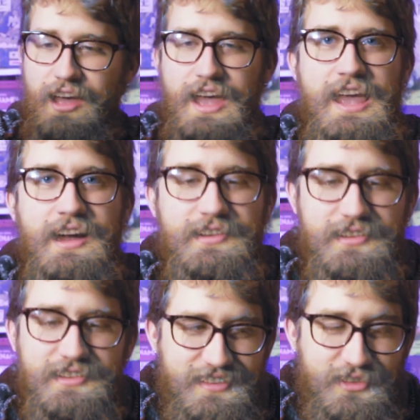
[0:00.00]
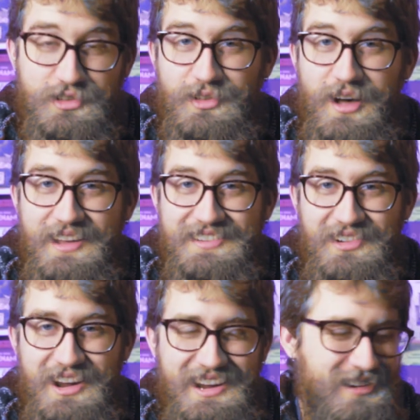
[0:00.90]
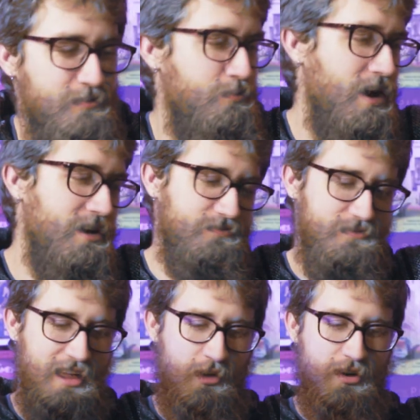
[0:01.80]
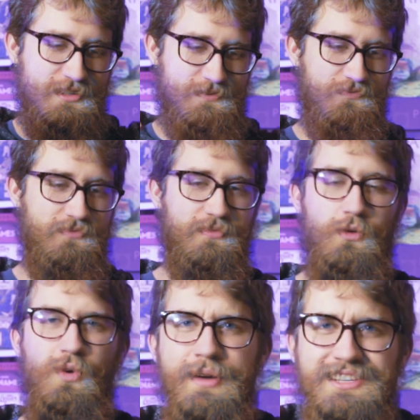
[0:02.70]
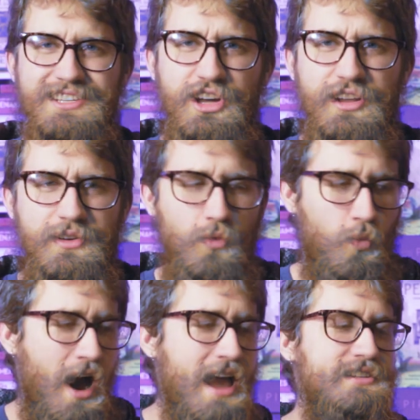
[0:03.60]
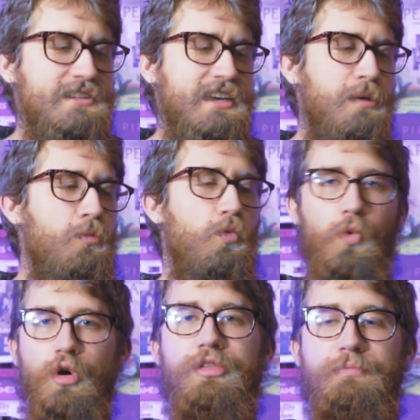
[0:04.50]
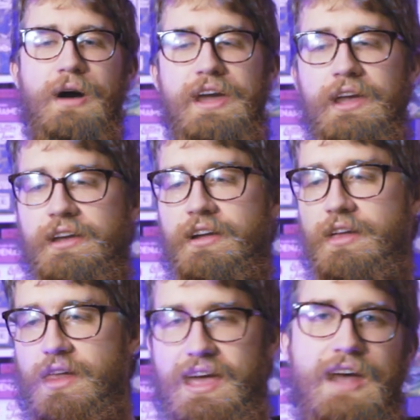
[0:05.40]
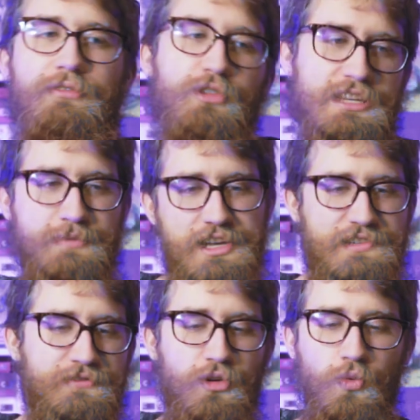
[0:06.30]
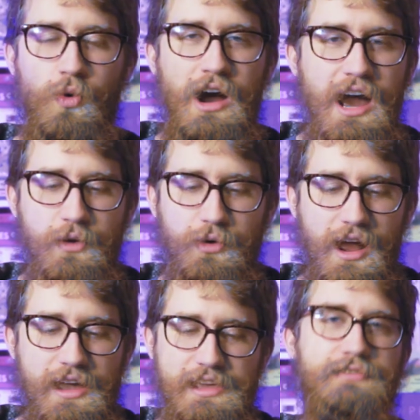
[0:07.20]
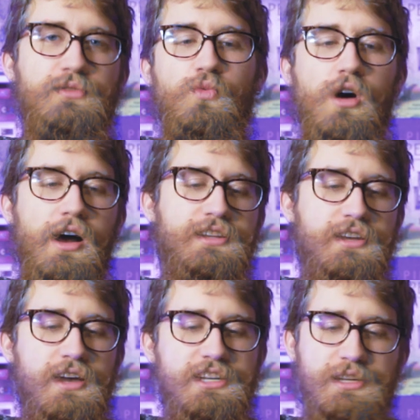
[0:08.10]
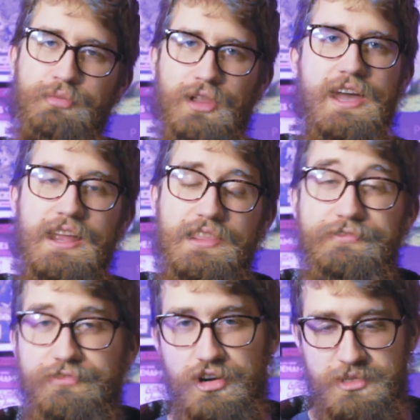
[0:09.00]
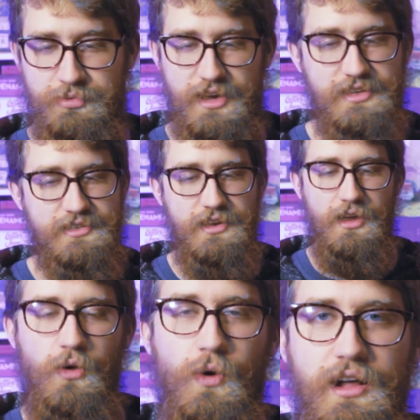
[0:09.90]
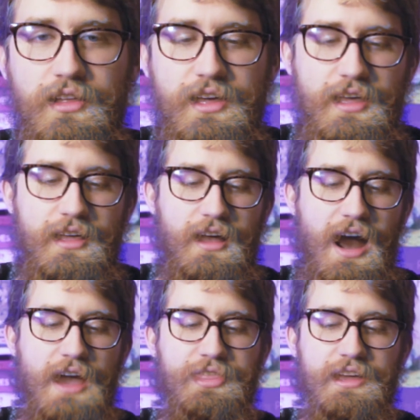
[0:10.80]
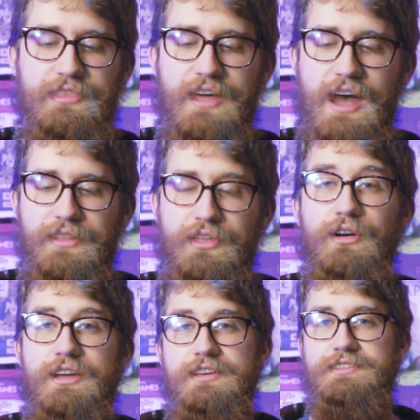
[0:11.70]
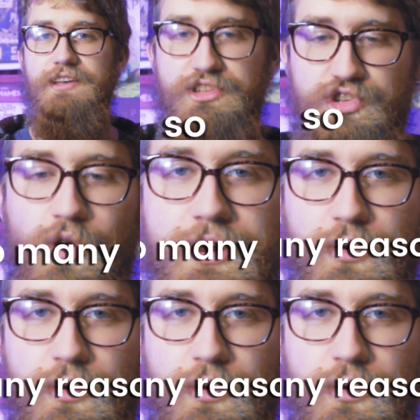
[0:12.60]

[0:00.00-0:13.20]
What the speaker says: and there's a lot right here. But anyways, what makes it good? Why is this game worth buying every expansion for? Why would I even want to play it in the first place? Well, I think that there is so many